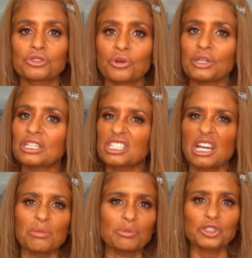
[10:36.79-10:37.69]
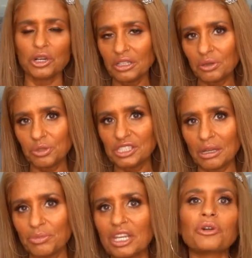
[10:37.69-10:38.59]
So each time I'm struggling with
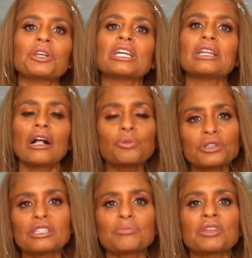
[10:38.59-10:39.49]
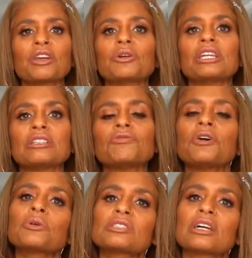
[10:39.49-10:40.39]
something, or need help with something, or need to
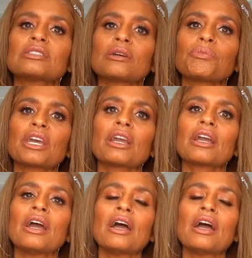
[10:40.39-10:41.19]
focus on something,